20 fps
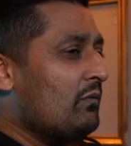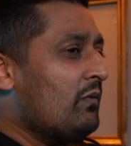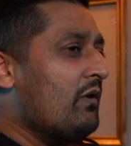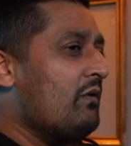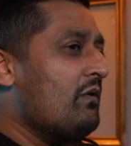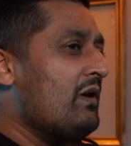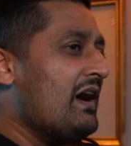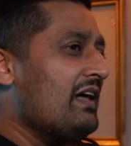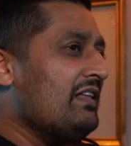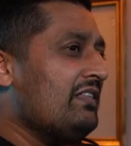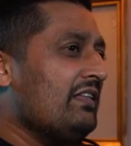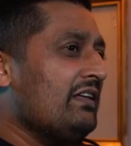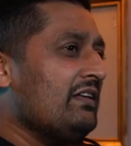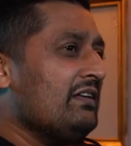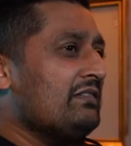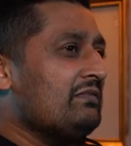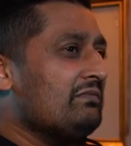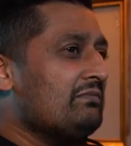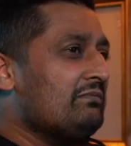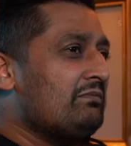Well, I think
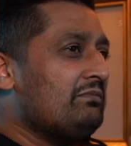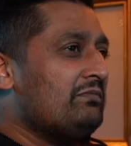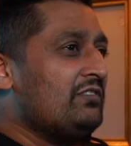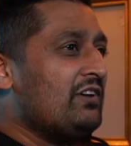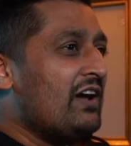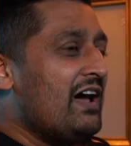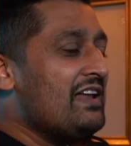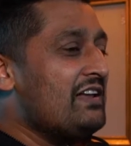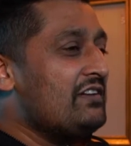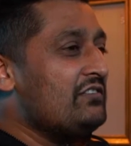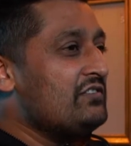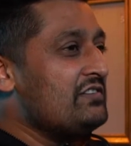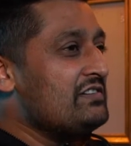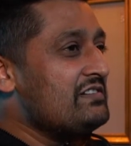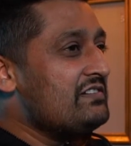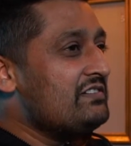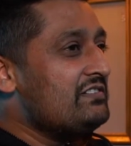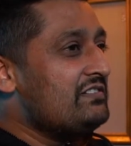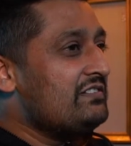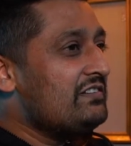
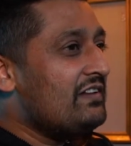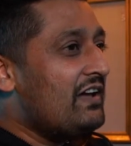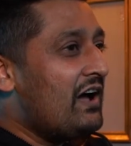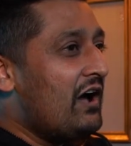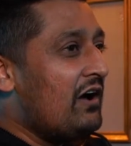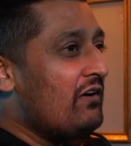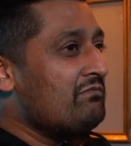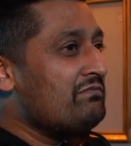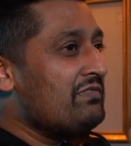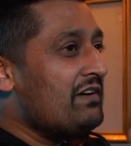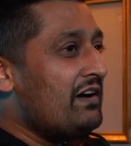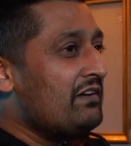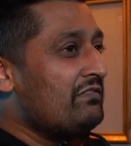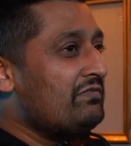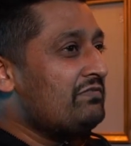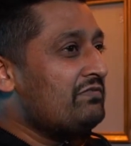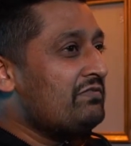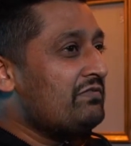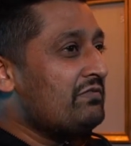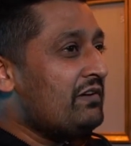challenges. I
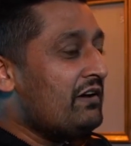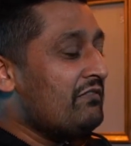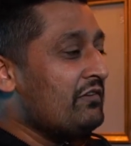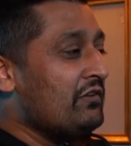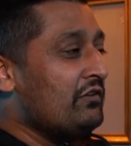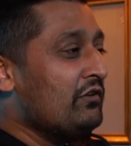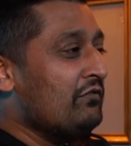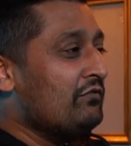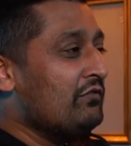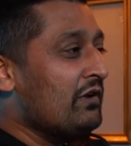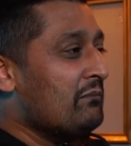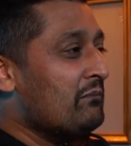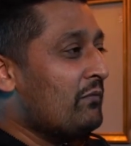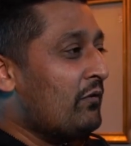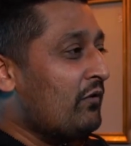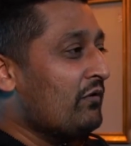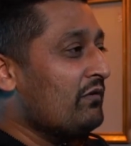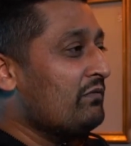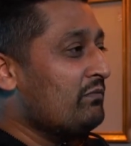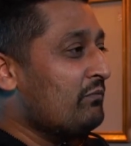think you've done
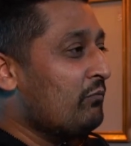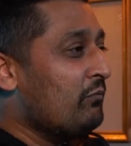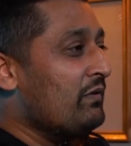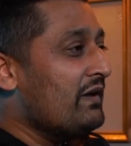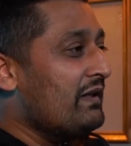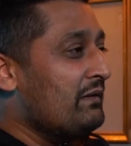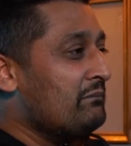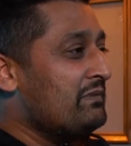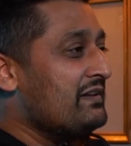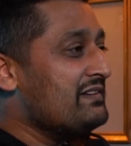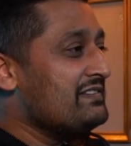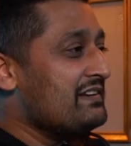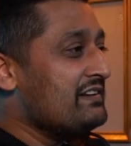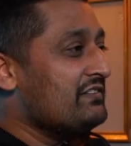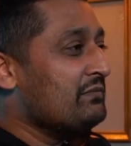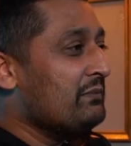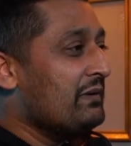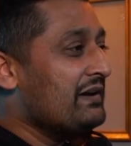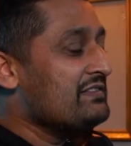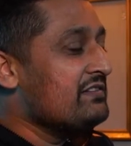more
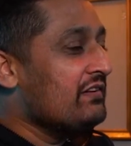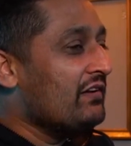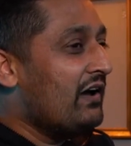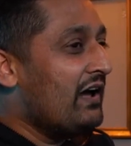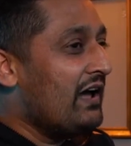destination weddings than I